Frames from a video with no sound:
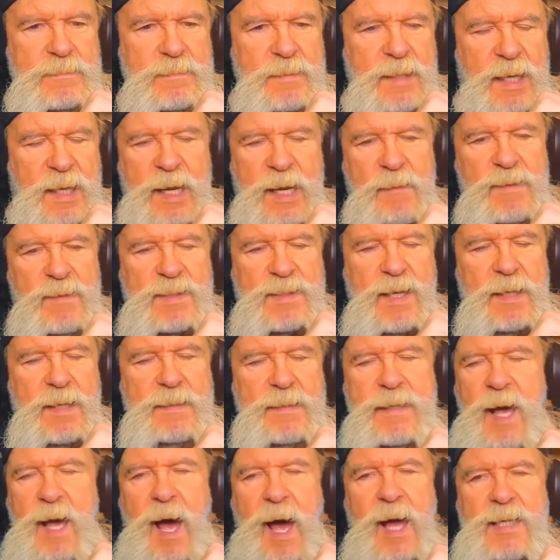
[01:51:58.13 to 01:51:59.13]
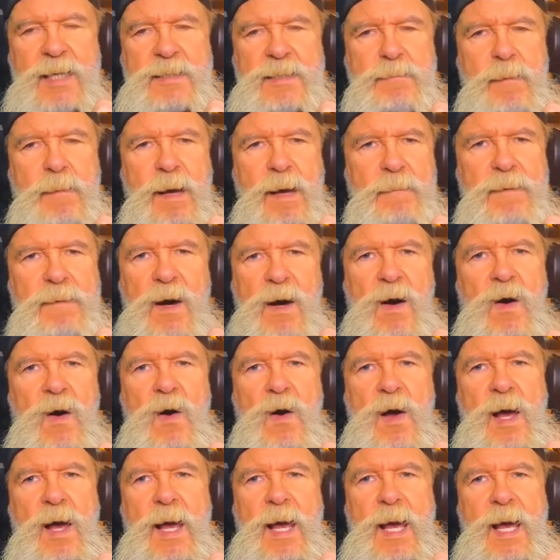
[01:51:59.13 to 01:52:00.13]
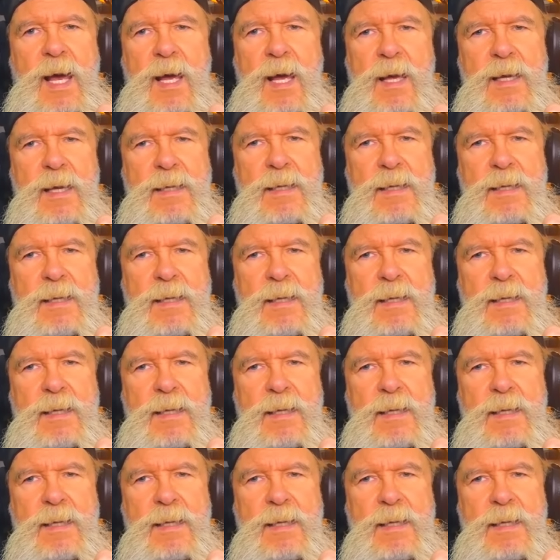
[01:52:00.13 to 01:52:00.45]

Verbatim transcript: And he would say, Dutch, my boy.